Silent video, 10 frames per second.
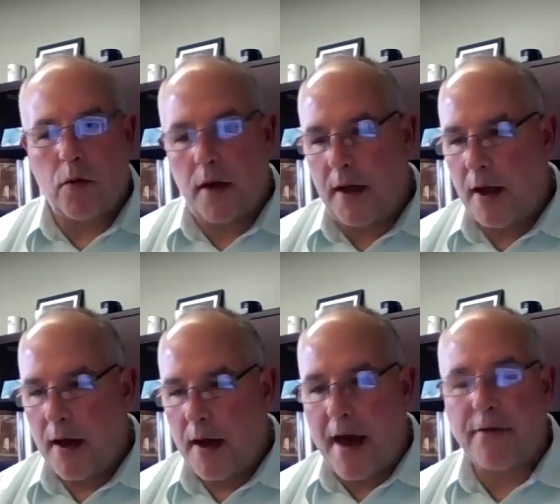we
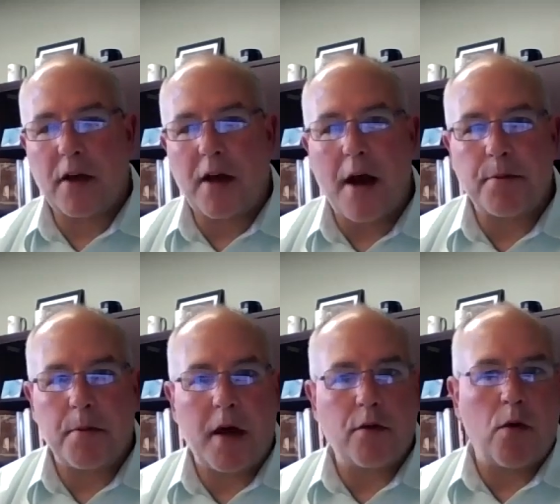have to
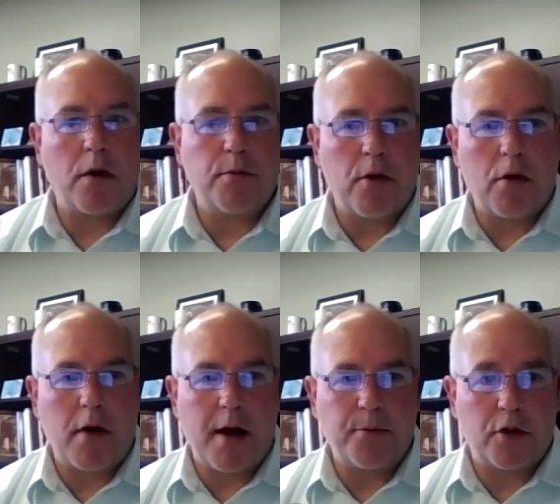compromise one
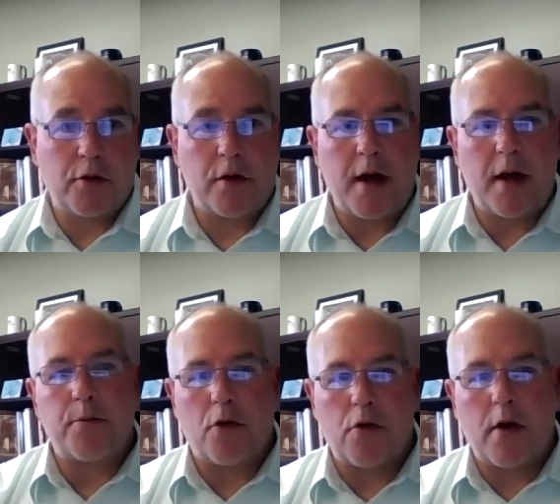program to create a
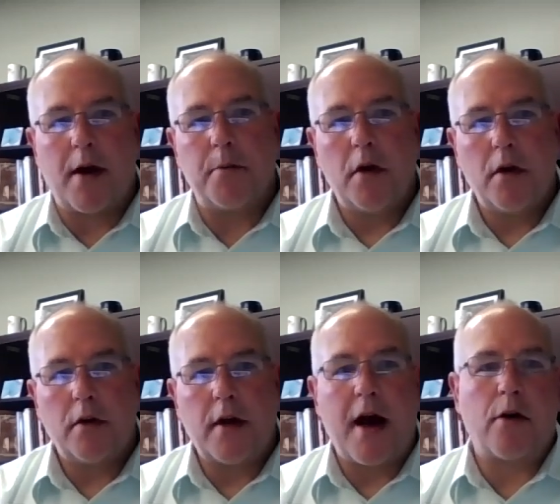program
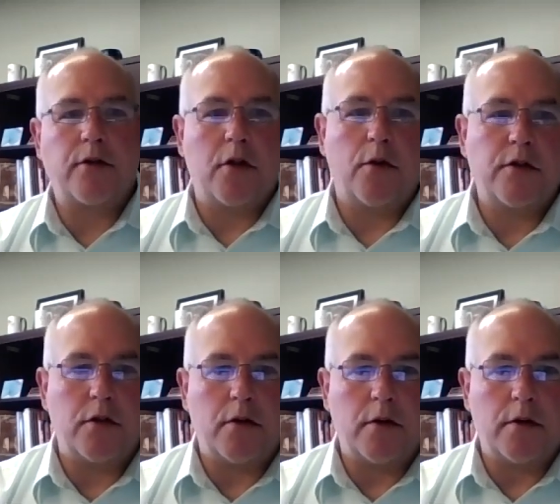to house those
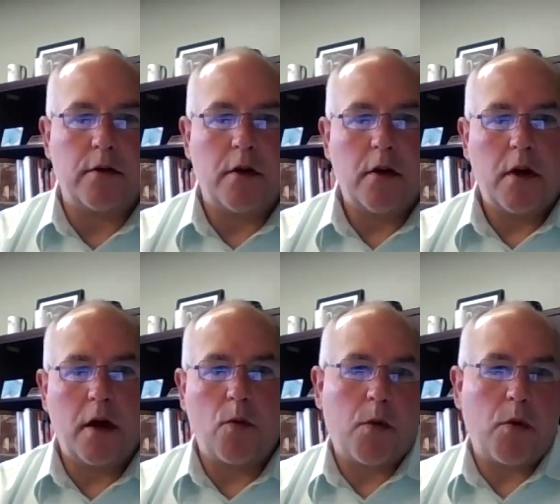students?
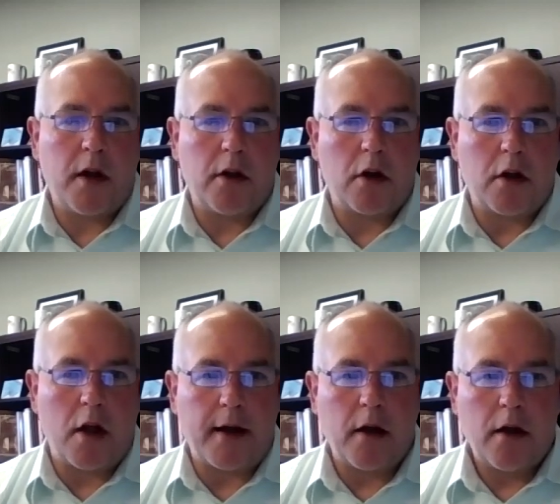And what would it look
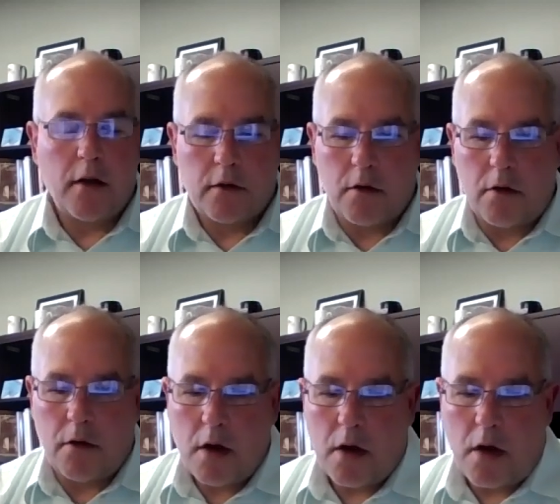like?
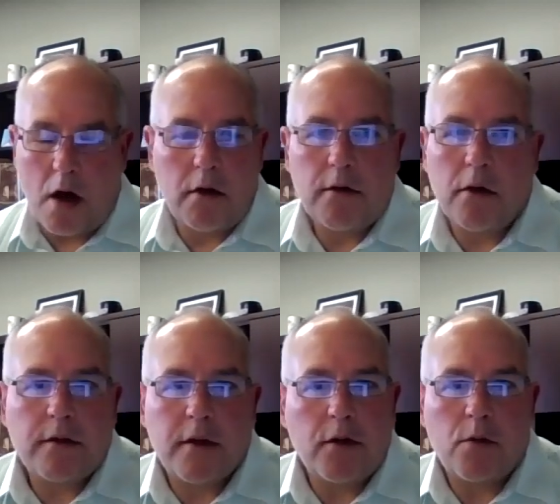So all of
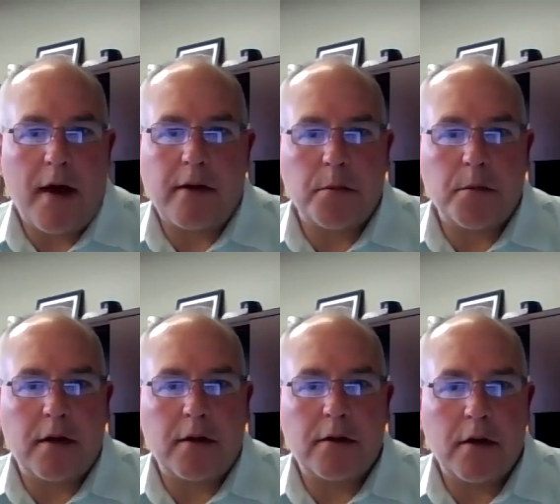those things will have to be
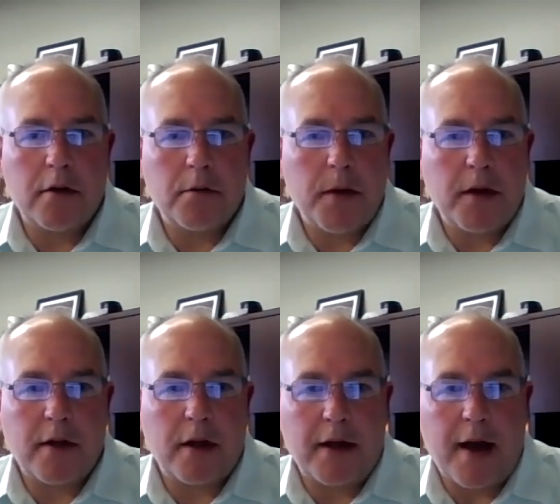considered based
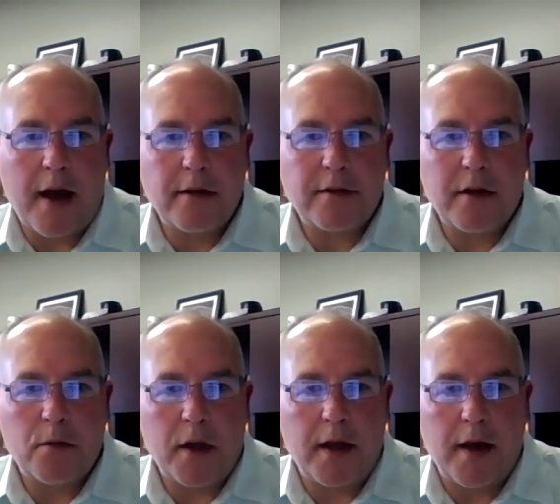on the guidance that
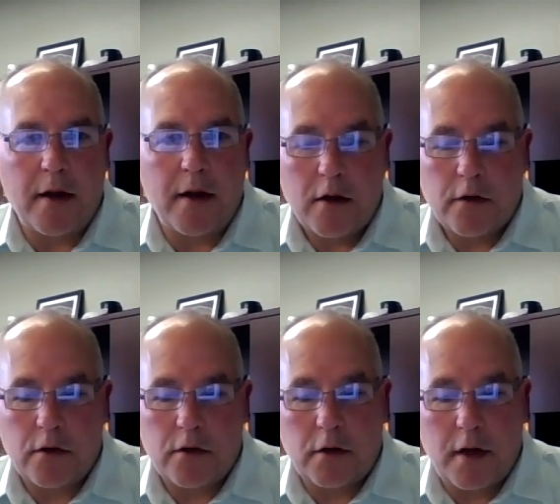we get.
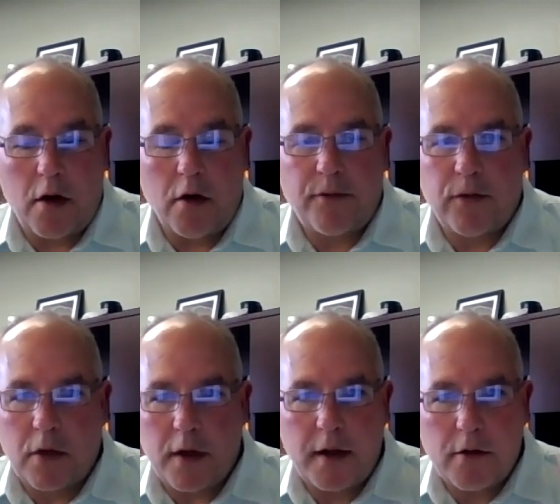Certainly,
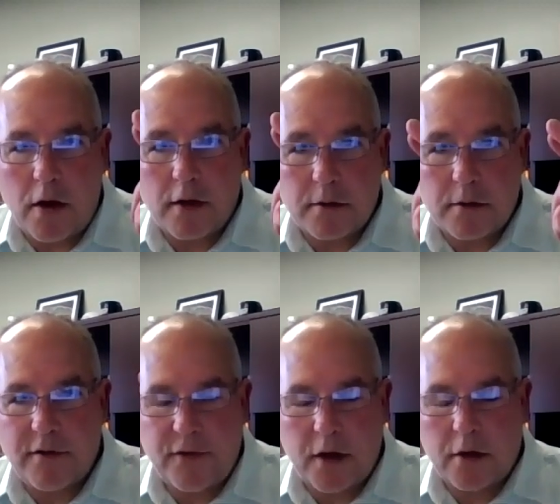hopefully, crossing my
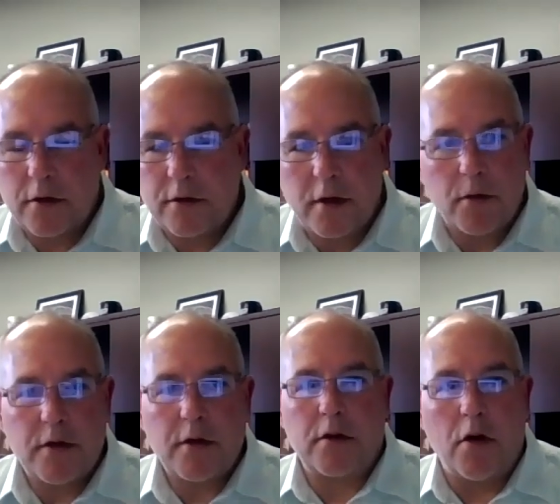fingers that we
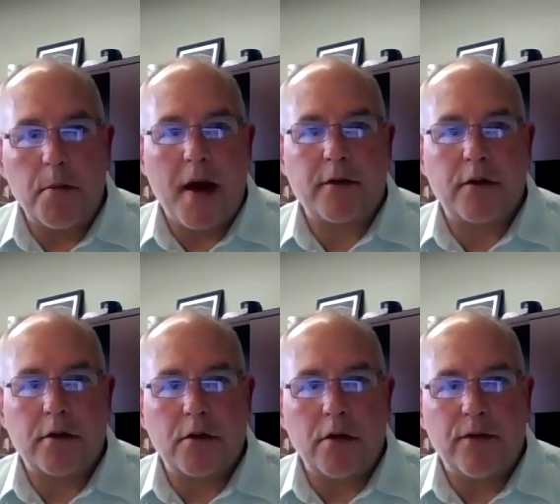just go back to
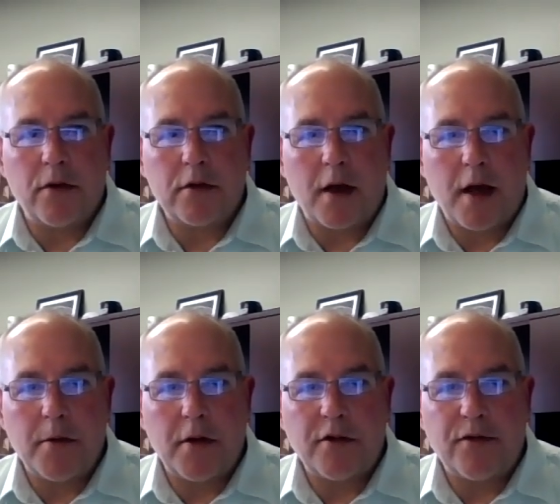school full
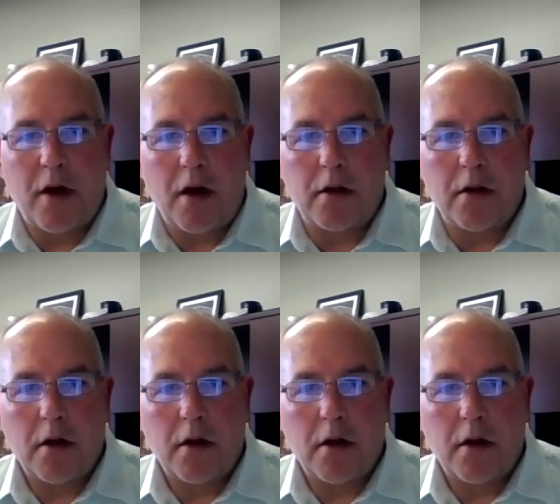time in the fall.